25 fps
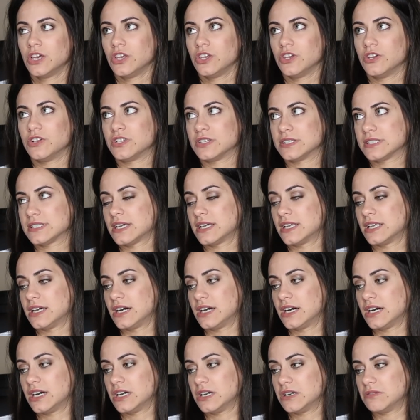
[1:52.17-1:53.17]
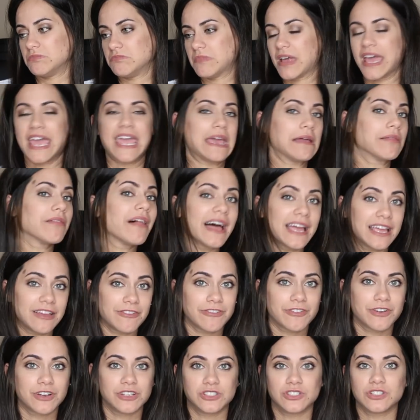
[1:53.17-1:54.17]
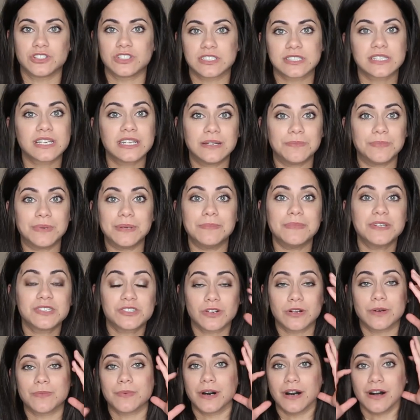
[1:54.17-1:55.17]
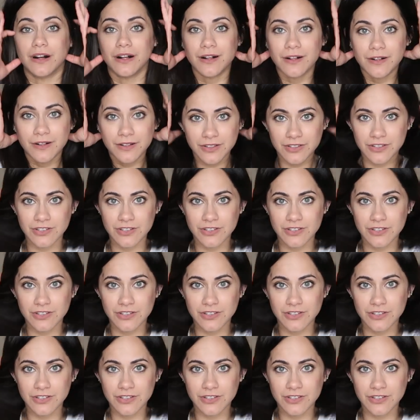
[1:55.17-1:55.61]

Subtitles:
You're just gonna hate life because you're just gonna be miserable